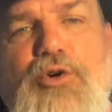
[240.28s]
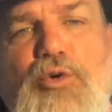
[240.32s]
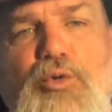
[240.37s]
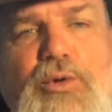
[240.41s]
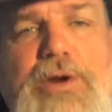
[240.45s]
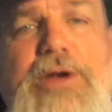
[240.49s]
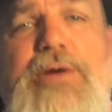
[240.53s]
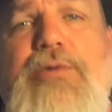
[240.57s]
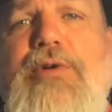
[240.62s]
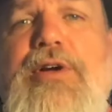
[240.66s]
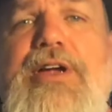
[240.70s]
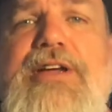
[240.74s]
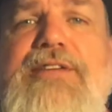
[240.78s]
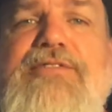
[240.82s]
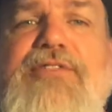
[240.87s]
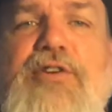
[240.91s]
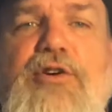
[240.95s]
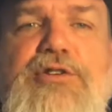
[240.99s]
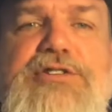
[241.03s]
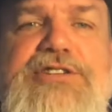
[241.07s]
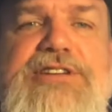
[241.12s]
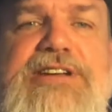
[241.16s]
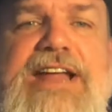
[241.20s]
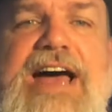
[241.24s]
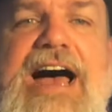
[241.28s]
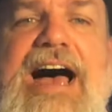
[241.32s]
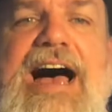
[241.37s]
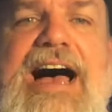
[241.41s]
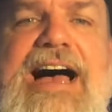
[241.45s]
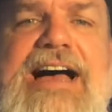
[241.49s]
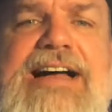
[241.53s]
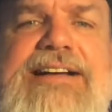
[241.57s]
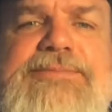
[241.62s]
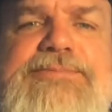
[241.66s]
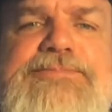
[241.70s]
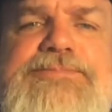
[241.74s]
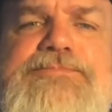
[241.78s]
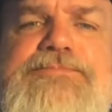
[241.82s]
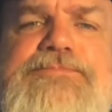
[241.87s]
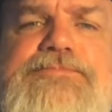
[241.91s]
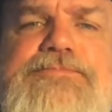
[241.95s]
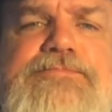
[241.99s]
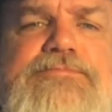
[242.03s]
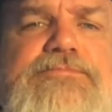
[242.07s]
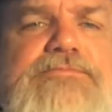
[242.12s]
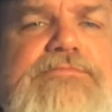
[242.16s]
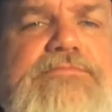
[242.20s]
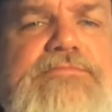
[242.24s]
reread verse 9,
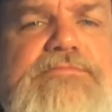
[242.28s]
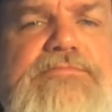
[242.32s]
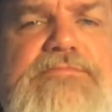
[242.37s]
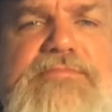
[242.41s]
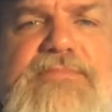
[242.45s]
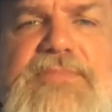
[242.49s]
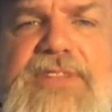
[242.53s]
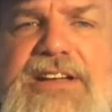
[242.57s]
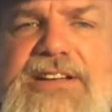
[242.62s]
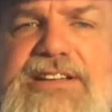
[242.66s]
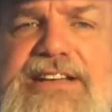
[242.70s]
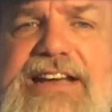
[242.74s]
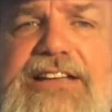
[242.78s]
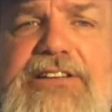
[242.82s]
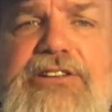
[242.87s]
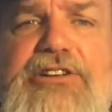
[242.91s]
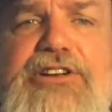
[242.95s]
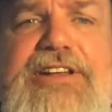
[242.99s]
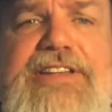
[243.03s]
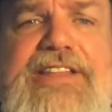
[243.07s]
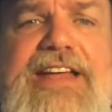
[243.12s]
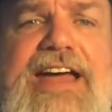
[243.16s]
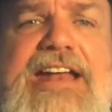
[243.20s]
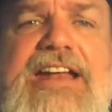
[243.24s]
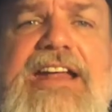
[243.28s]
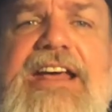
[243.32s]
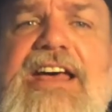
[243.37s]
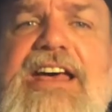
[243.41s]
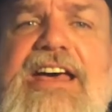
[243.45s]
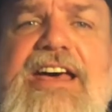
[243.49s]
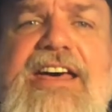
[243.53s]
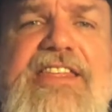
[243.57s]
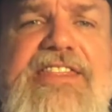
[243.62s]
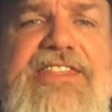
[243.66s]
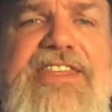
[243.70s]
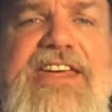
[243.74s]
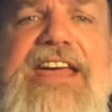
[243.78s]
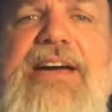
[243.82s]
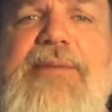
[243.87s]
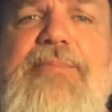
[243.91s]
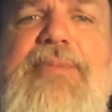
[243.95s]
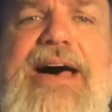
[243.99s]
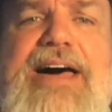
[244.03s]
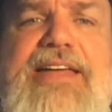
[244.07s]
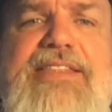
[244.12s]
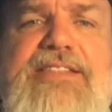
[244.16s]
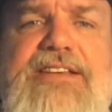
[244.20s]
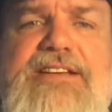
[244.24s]
take a look at that. Think
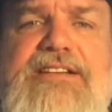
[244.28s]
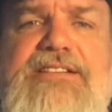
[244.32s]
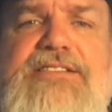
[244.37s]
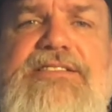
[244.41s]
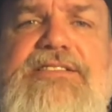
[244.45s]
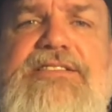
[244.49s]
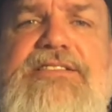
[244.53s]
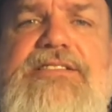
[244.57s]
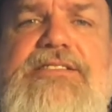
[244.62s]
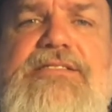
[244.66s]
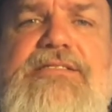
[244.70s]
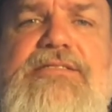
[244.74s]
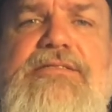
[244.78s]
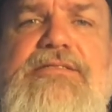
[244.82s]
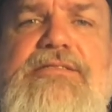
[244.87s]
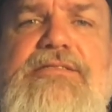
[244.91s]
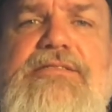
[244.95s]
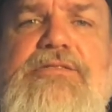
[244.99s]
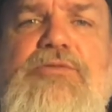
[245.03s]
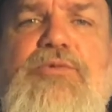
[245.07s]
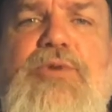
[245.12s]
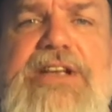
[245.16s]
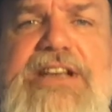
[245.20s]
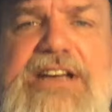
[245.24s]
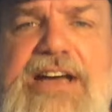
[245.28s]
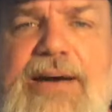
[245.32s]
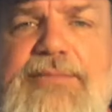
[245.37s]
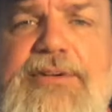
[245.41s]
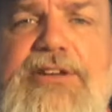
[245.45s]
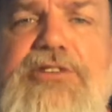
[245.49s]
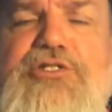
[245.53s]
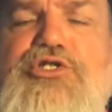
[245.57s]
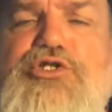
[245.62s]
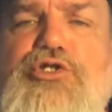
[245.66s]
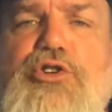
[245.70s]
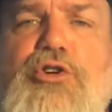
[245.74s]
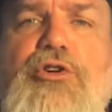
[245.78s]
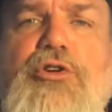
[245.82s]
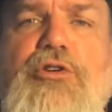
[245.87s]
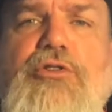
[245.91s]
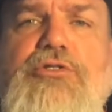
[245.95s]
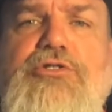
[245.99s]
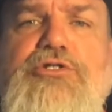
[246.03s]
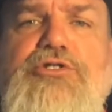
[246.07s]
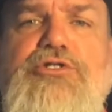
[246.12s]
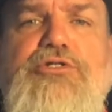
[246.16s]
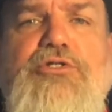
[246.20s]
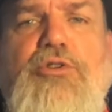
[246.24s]
about this. We come to
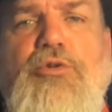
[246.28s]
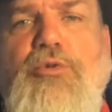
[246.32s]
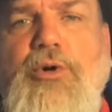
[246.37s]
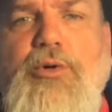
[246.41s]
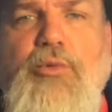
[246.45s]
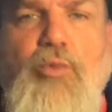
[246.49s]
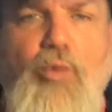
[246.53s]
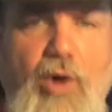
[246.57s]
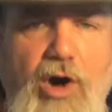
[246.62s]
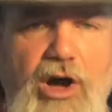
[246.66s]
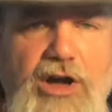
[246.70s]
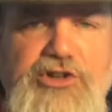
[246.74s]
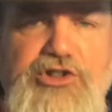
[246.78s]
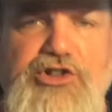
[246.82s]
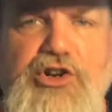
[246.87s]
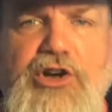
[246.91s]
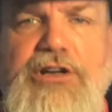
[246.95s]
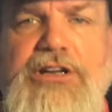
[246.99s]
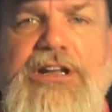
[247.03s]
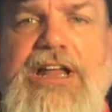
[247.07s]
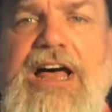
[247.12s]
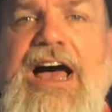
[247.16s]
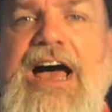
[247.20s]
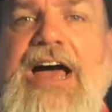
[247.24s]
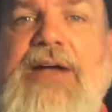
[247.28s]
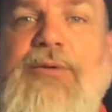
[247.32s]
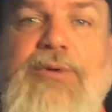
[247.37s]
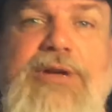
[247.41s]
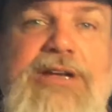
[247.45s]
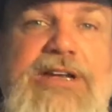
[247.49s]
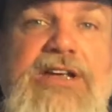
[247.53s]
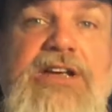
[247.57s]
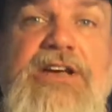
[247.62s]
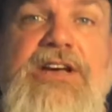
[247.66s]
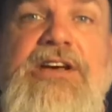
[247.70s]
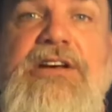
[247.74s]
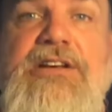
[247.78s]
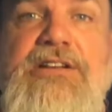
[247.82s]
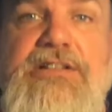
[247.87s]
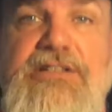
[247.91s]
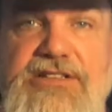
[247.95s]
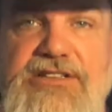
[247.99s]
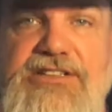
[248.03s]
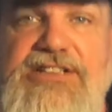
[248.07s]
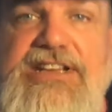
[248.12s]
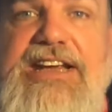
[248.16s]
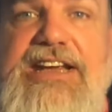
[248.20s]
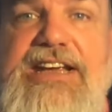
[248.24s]
church or we watch online, we
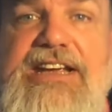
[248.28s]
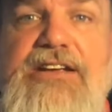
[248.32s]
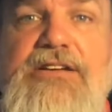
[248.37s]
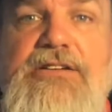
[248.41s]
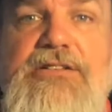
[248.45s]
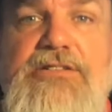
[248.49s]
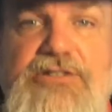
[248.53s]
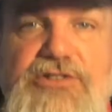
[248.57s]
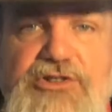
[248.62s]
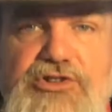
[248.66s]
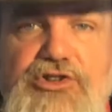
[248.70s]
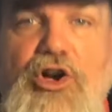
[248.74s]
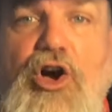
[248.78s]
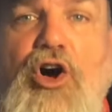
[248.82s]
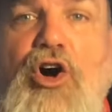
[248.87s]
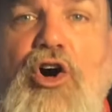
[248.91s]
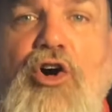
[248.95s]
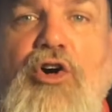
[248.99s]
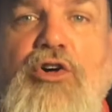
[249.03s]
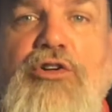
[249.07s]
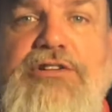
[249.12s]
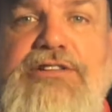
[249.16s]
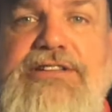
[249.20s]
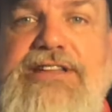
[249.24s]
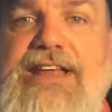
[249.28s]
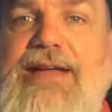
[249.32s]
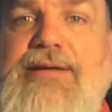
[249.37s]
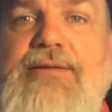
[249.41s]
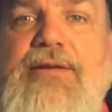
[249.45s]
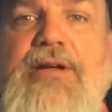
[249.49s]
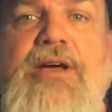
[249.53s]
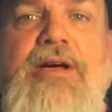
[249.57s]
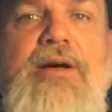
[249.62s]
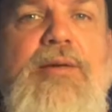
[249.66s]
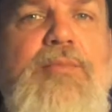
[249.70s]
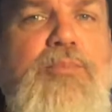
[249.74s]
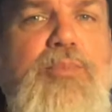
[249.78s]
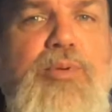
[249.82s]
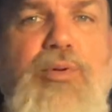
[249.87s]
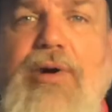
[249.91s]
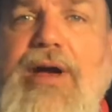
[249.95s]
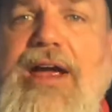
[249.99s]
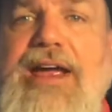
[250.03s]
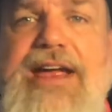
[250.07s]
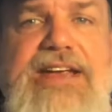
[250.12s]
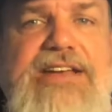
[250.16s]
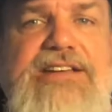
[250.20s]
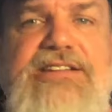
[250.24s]
sing songs that
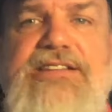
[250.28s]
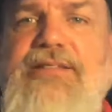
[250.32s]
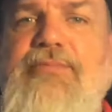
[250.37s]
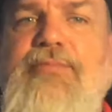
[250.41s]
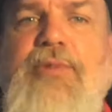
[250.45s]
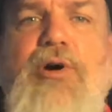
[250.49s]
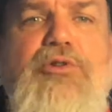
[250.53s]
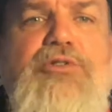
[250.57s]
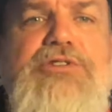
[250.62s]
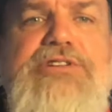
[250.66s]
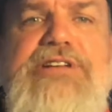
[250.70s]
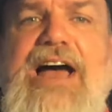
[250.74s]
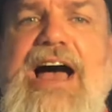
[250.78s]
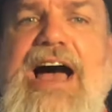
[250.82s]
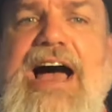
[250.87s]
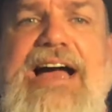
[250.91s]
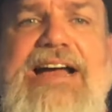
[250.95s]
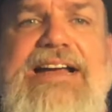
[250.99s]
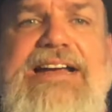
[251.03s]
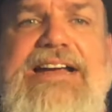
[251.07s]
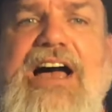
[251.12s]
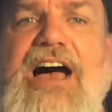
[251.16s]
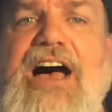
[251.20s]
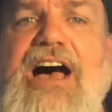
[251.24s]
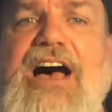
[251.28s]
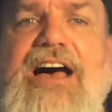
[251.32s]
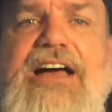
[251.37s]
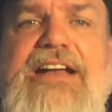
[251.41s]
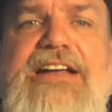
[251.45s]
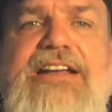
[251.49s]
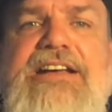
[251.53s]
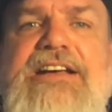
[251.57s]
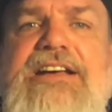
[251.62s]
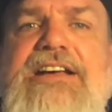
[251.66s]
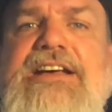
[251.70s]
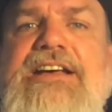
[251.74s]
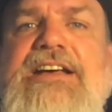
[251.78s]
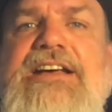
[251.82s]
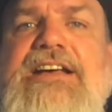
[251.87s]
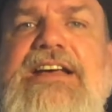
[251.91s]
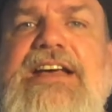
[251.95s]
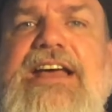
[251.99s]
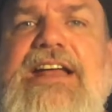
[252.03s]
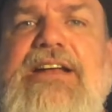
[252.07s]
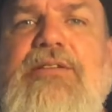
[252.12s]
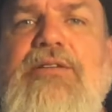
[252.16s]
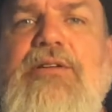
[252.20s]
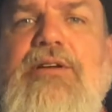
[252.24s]
praise the Most High God.
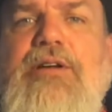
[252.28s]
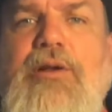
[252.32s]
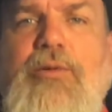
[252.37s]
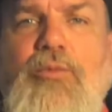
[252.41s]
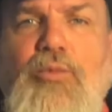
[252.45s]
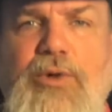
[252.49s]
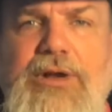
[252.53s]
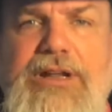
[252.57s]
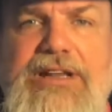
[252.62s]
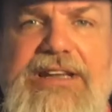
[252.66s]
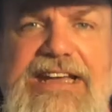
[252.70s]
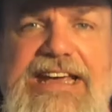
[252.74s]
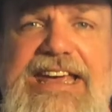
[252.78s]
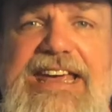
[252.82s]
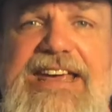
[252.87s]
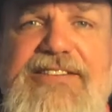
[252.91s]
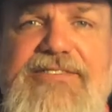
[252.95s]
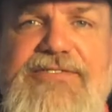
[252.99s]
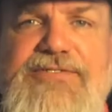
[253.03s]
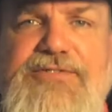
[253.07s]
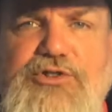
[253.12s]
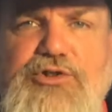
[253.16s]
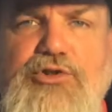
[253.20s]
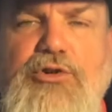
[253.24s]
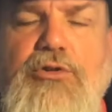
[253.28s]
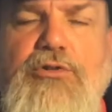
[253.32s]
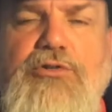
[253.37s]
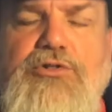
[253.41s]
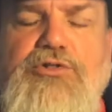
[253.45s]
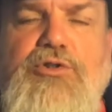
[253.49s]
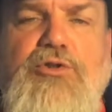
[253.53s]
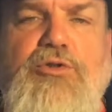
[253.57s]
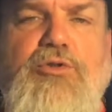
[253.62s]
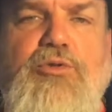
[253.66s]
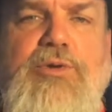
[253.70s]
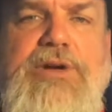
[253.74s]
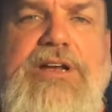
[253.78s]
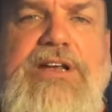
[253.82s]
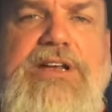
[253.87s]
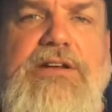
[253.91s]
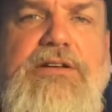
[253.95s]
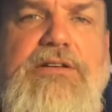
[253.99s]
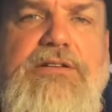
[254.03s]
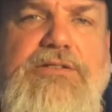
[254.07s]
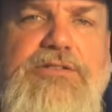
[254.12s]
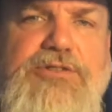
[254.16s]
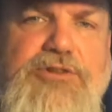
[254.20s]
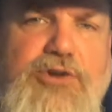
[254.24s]
And we leave church or we
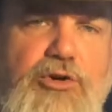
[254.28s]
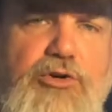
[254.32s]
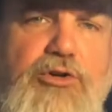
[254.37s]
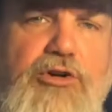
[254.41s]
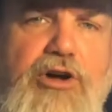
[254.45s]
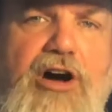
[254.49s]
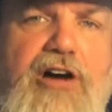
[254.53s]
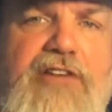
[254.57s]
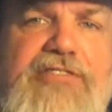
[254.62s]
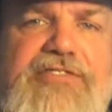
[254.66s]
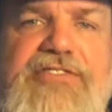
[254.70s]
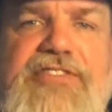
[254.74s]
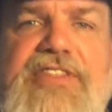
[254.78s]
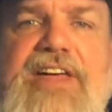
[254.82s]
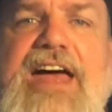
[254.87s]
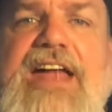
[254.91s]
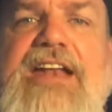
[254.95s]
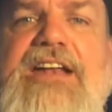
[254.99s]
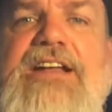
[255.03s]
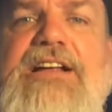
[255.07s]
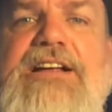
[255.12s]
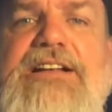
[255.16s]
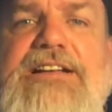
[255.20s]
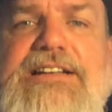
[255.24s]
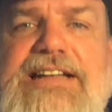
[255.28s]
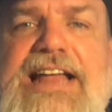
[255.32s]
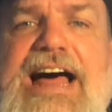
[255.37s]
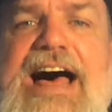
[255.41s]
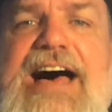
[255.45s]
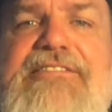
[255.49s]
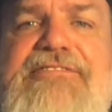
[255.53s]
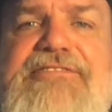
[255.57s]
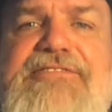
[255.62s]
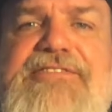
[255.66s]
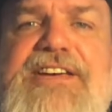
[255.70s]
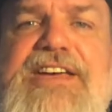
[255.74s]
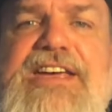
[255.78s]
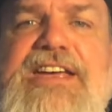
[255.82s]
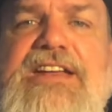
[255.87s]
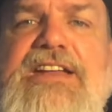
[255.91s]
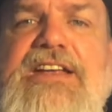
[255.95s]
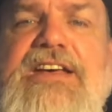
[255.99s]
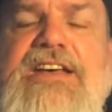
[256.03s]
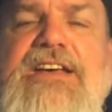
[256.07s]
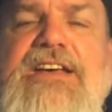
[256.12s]
turn off that live feed